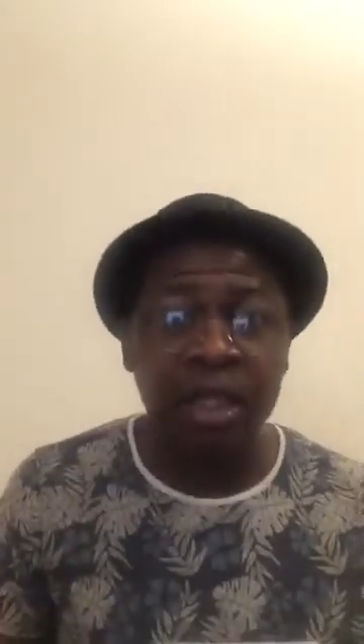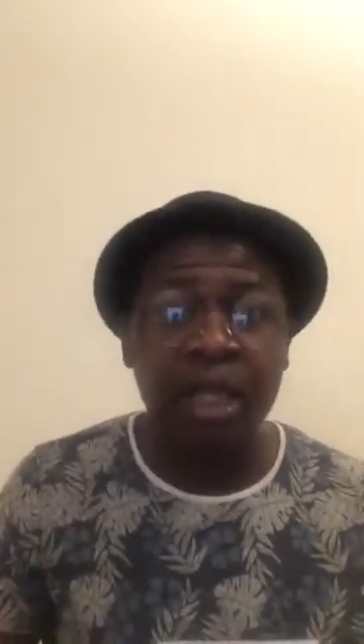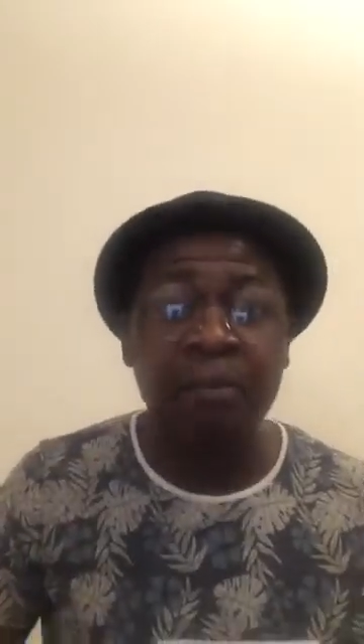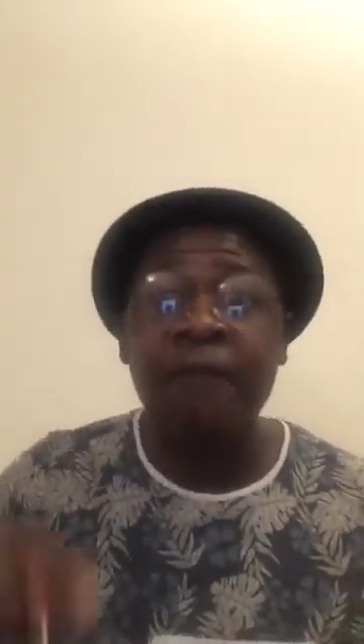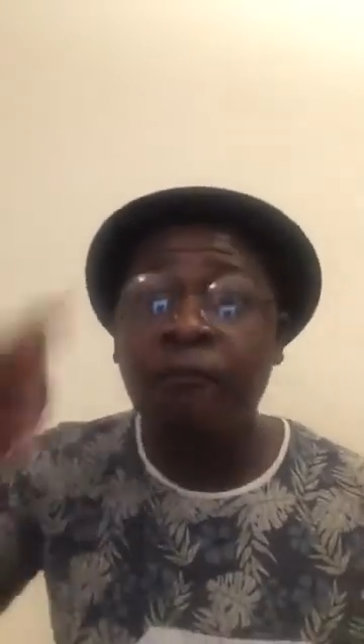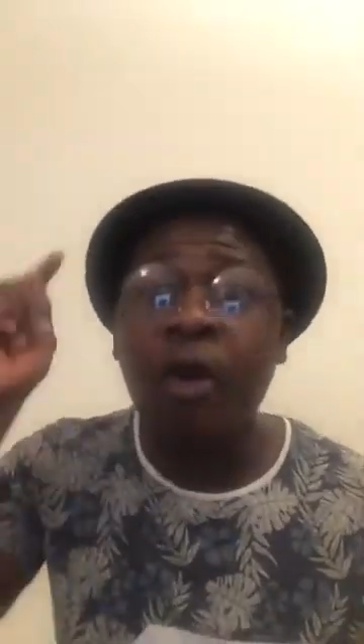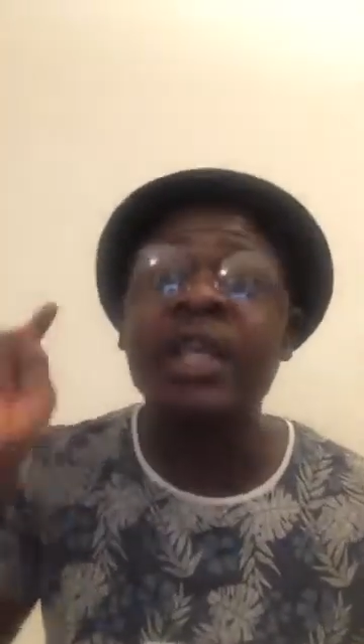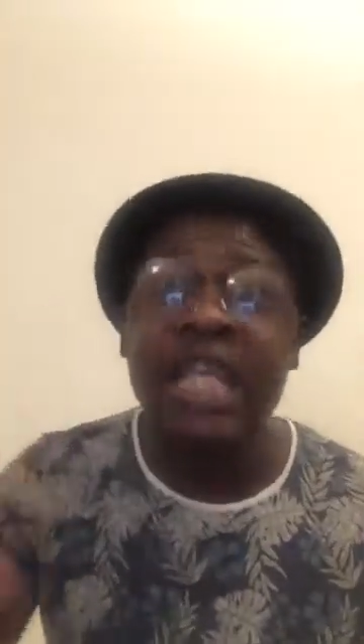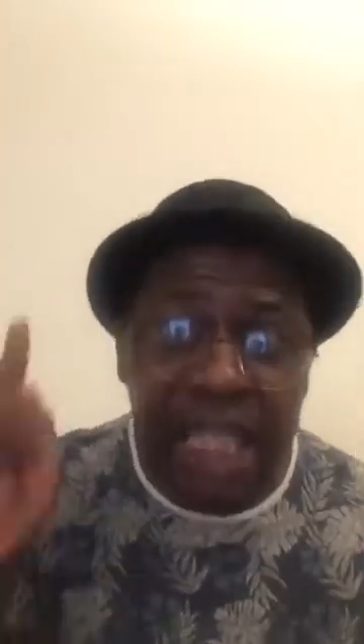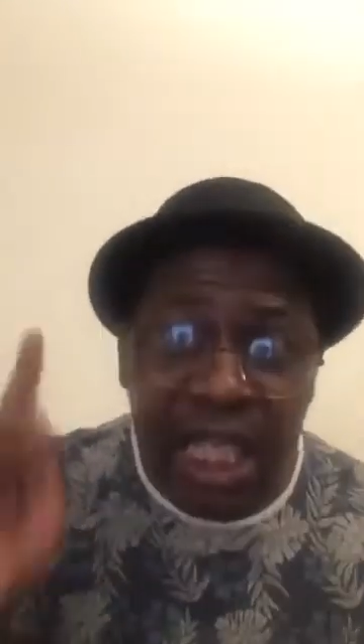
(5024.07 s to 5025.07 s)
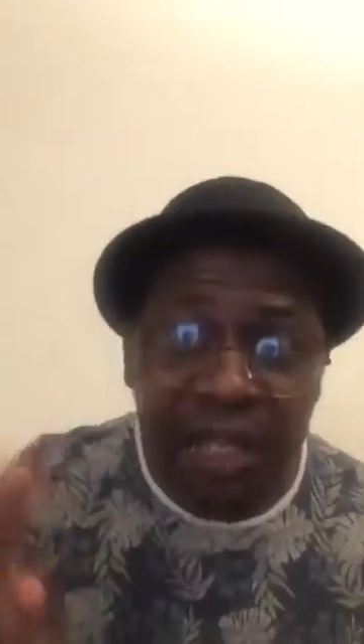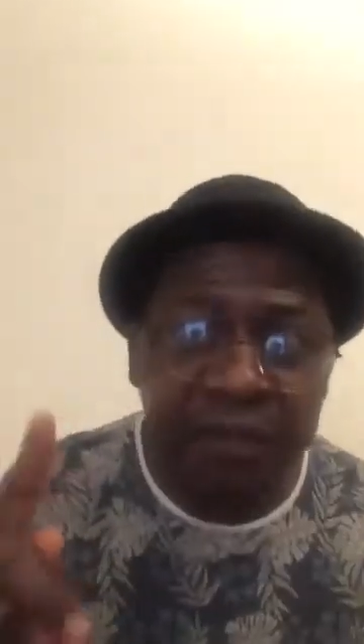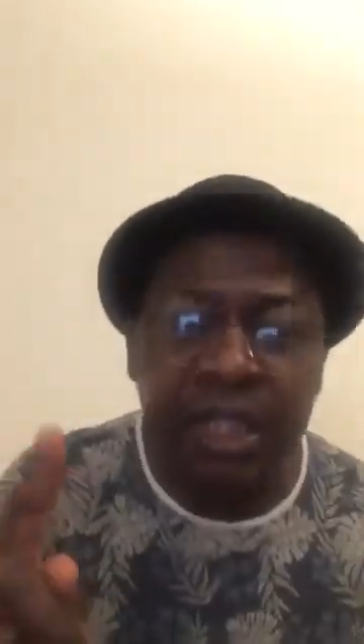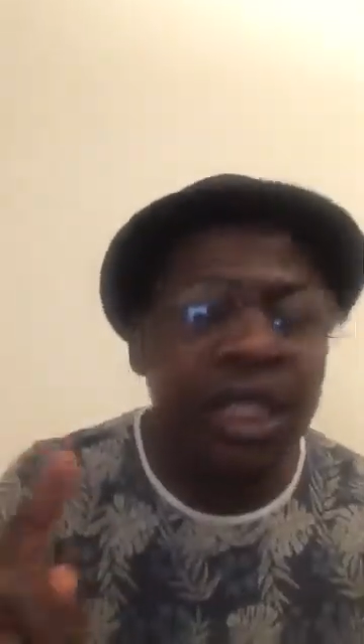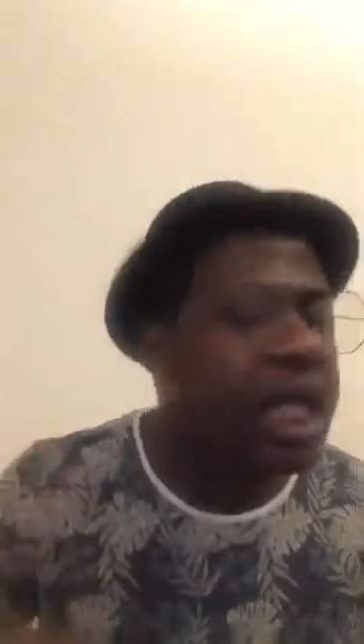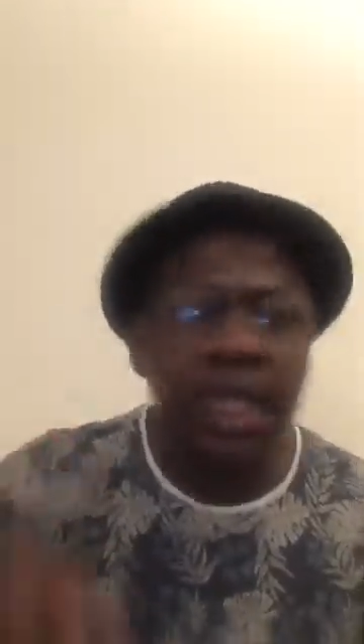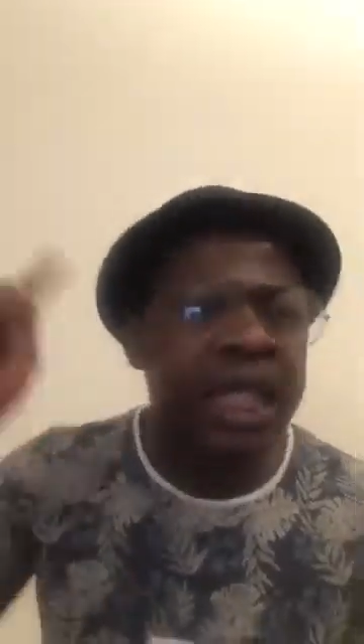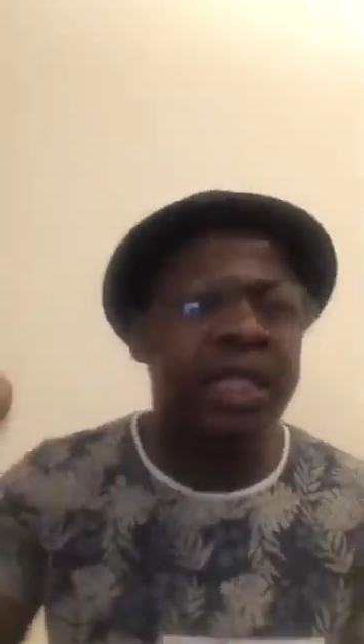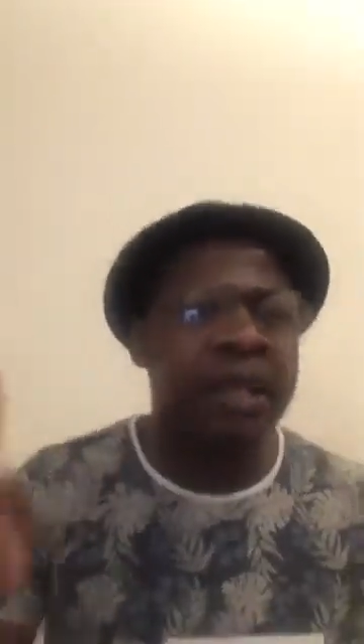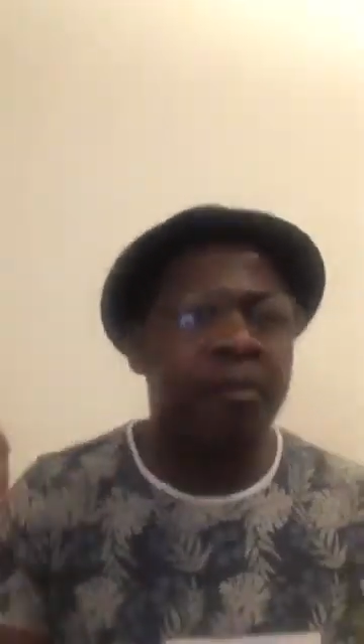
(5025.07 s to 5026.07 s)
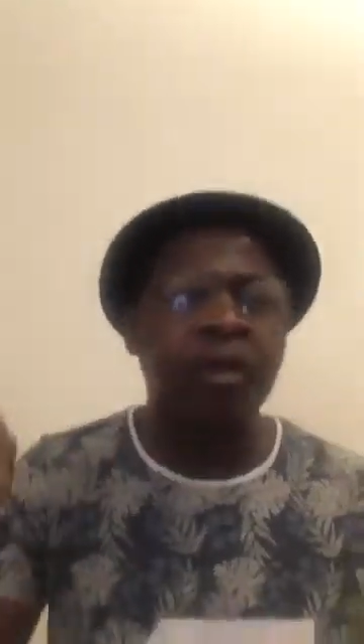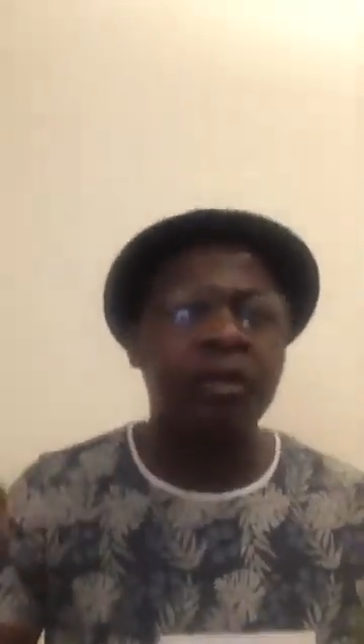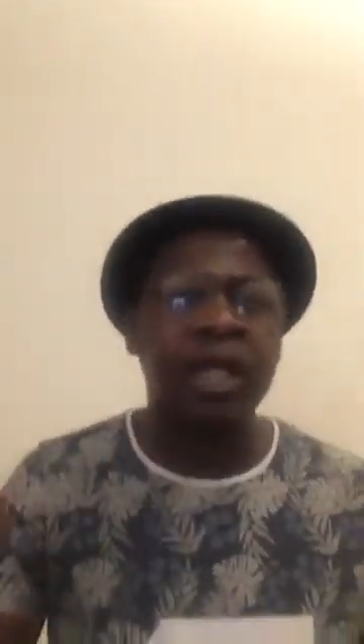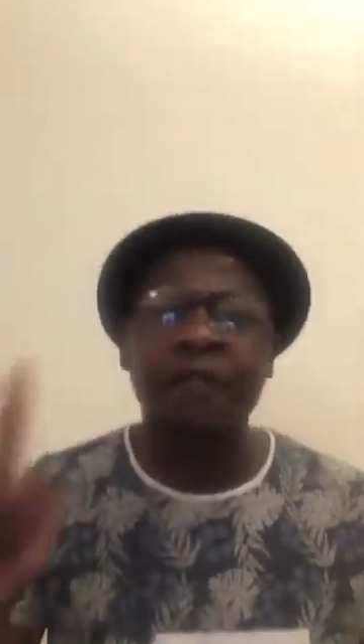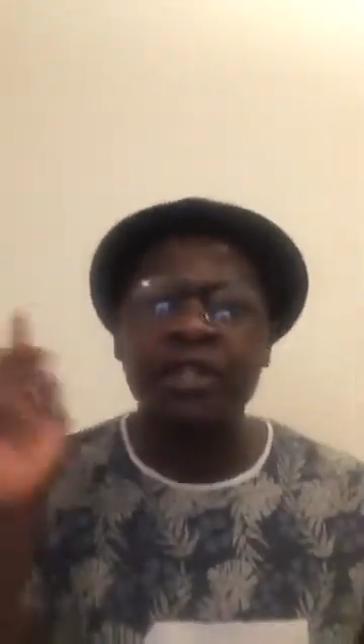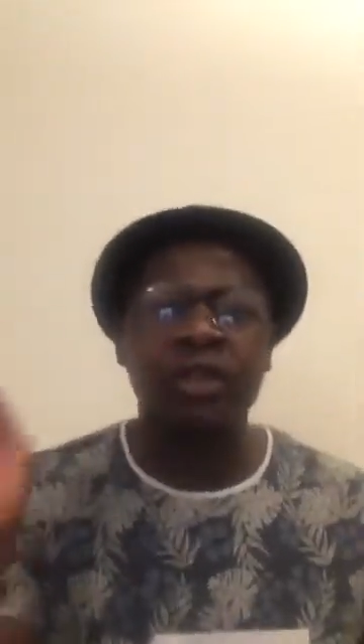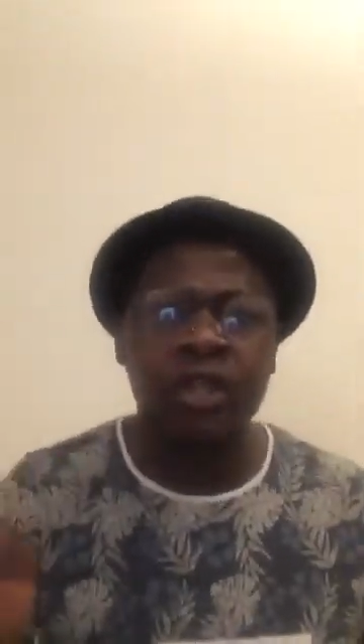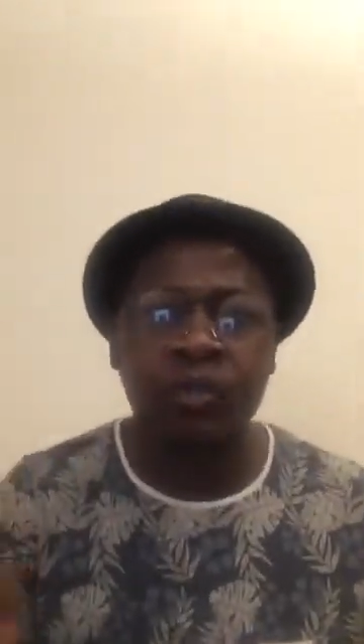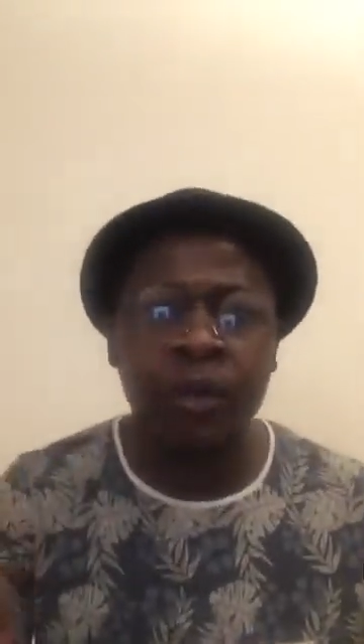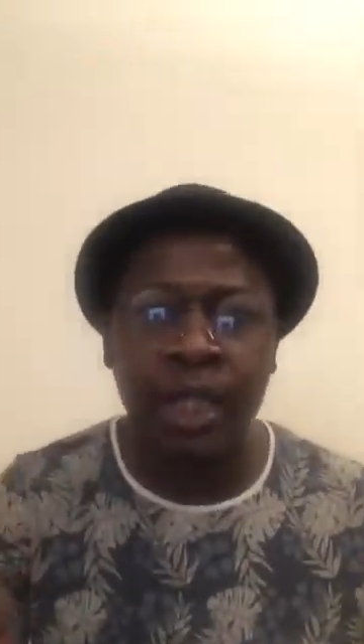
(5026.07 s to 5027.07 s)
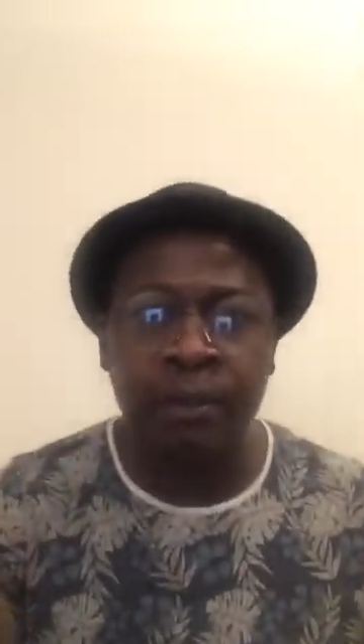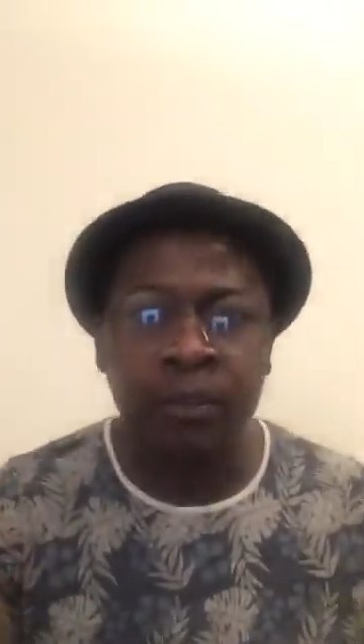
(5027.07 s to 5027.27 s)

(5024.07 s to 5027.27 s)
before he leaves, it's a demon if it's not his way.